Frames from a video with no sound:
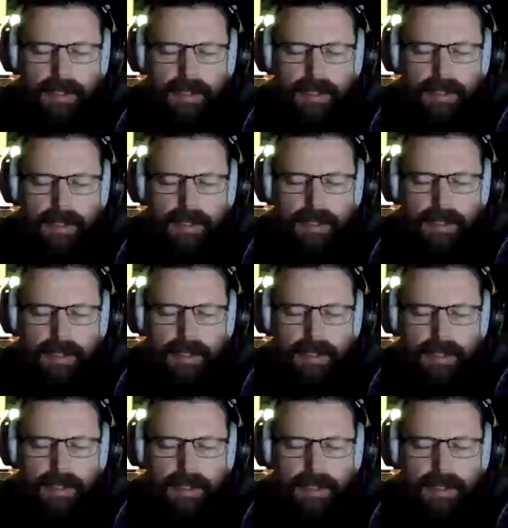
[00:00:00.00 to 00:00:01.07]
getting
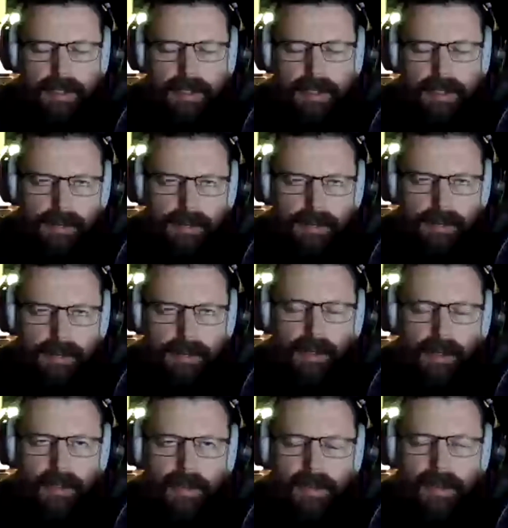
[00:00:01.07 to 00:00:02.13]
impossible for young
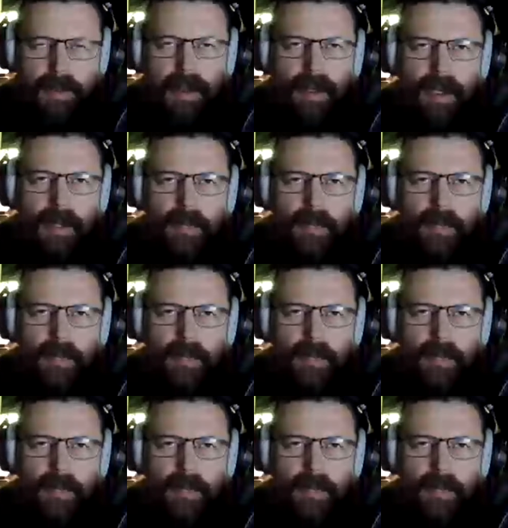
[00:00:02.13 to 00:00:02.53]
people